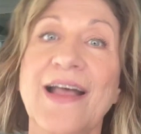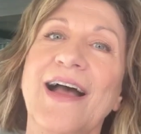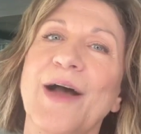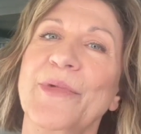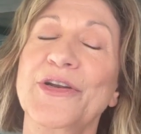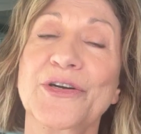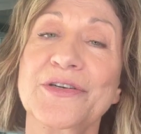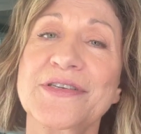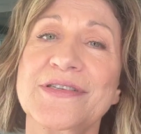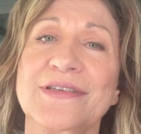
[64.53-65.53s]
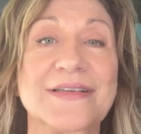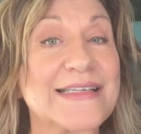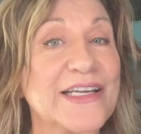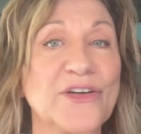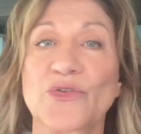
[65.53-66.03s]
I'm a nurse, a
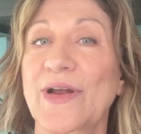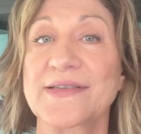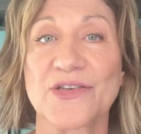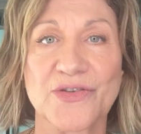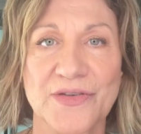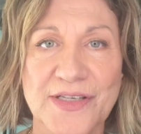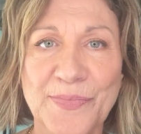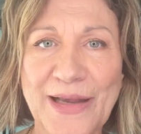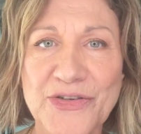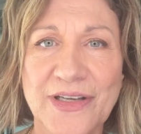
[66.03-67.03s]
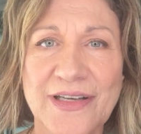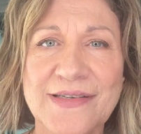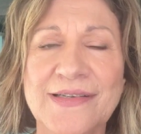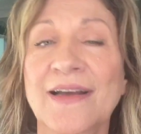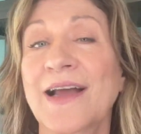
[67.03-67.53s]
senior transition
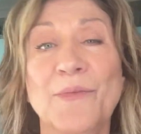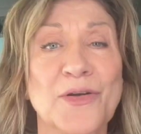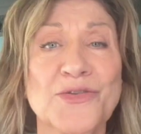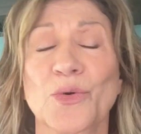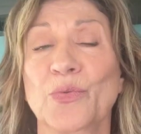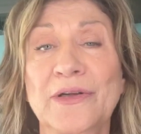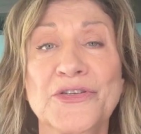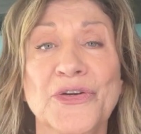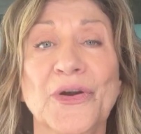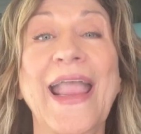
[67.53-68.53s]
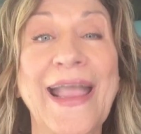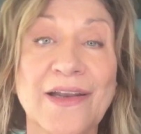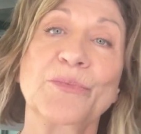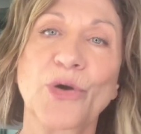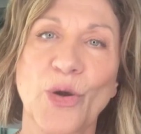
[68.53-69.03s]
specialist, I'm also a realtor and
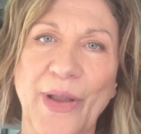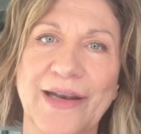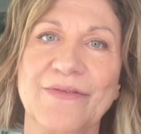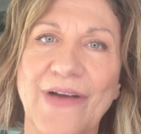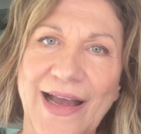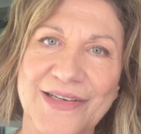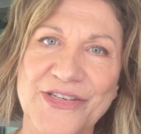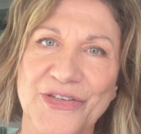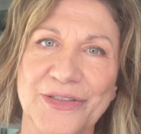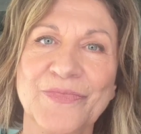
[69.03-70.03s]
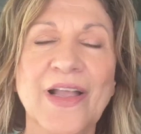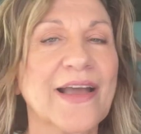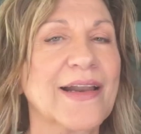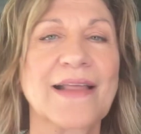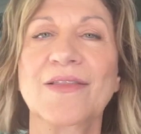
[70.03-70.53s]
a probate advisor,
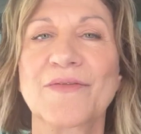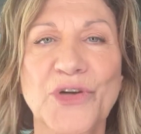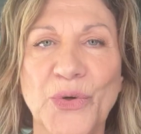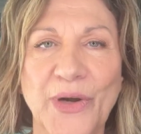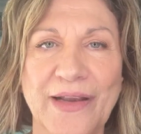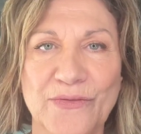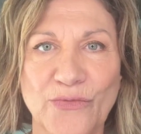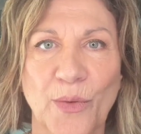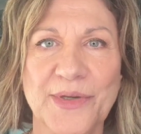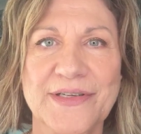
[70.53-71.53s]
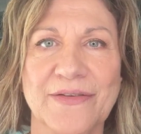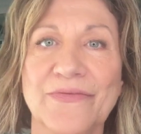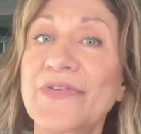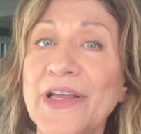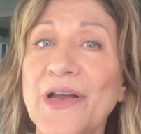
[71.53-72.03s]
and I love to create informative
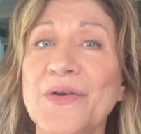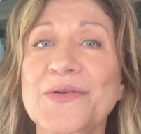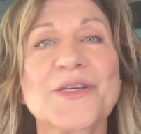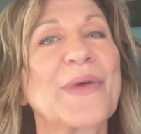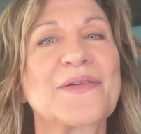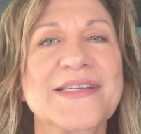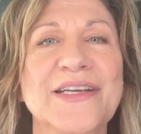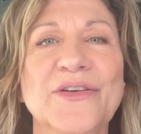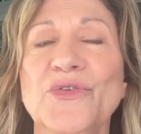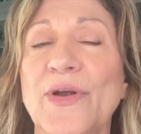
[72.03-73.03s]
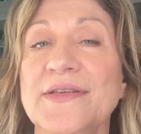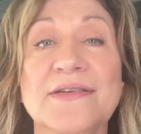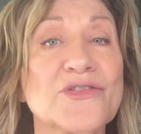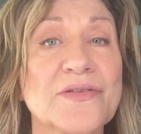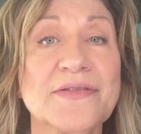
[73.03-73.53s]
videos about senior
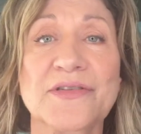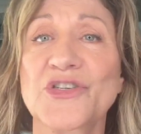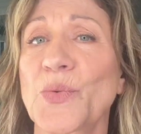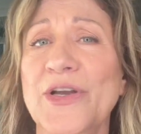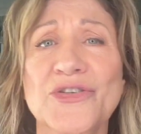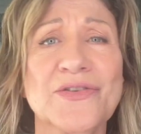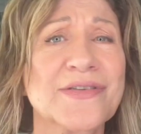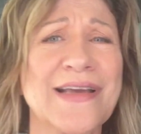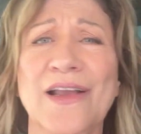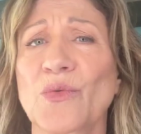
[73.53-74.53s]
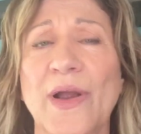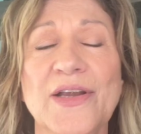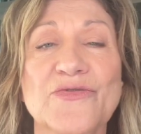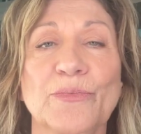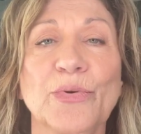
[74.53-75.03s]
transition situations that could
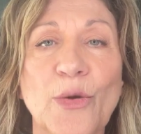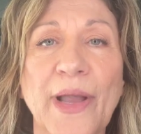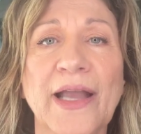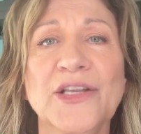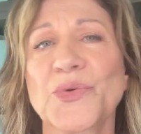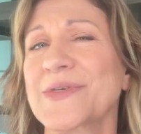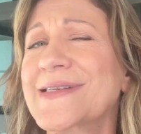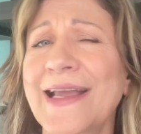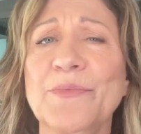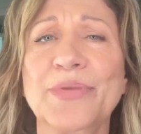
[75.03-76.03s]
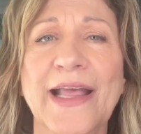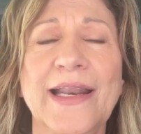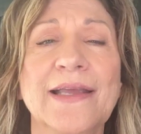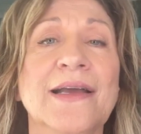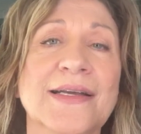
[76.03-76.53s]
range from probate to estate
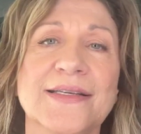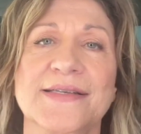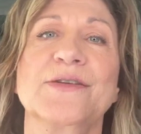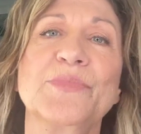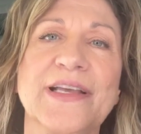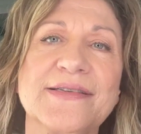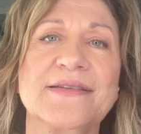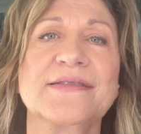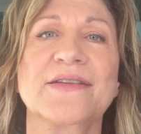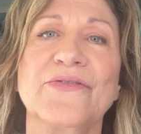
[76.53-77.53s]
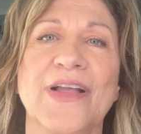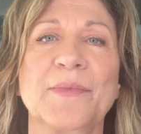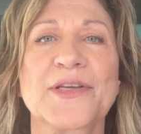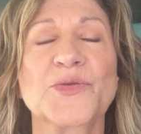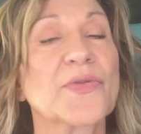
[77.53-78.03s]
planning to simply assisting
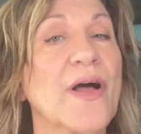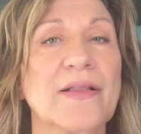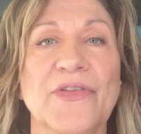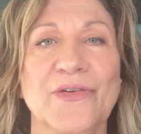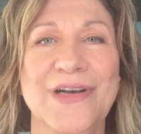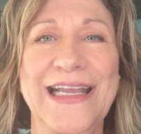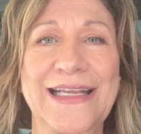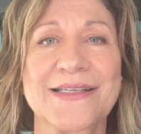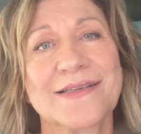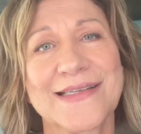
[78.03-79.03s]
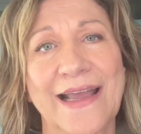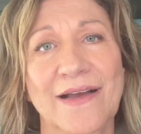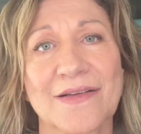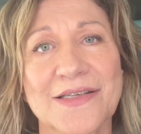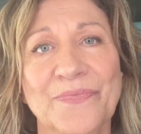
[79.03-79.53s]
families with all of their needs and
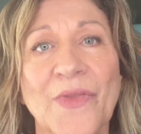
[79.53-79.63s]
sales.